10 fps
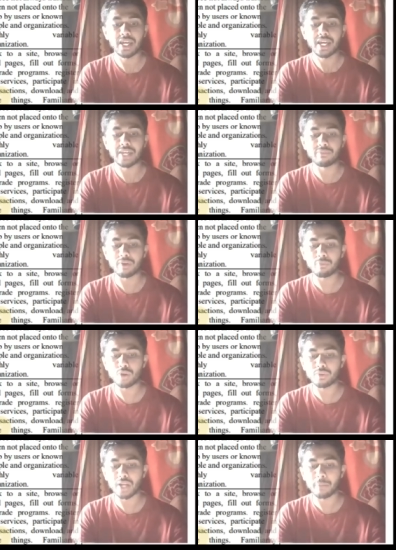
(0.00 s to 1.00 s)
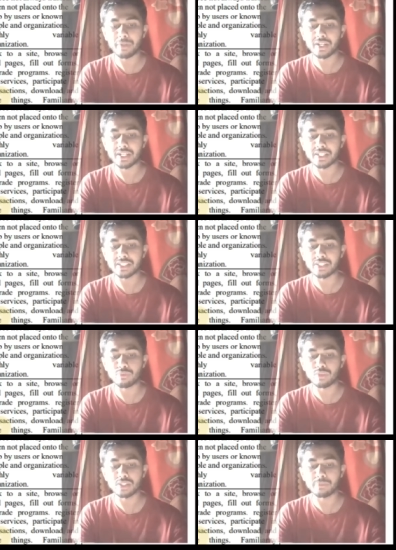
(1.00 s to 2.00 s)
in web what will happen it is
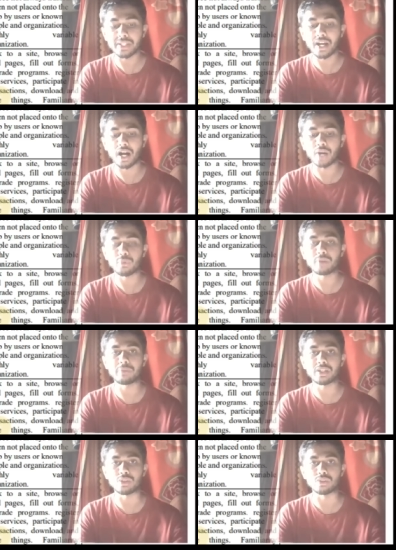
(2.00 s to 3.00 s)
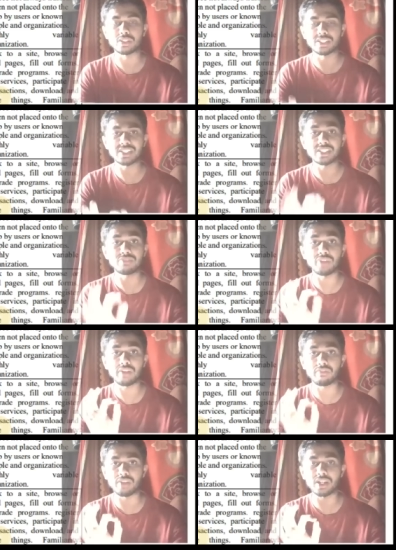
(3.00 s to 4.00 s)
influenced by the hardware being used since it is
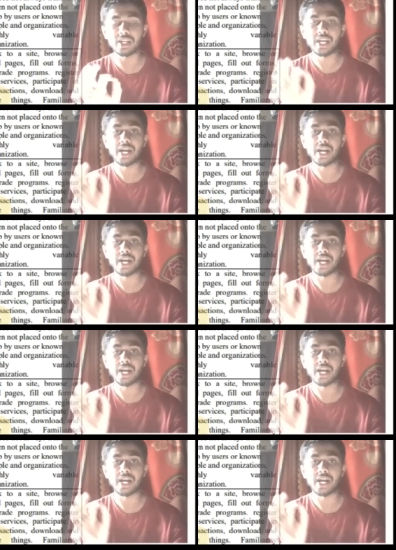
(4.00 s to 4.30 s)
very weak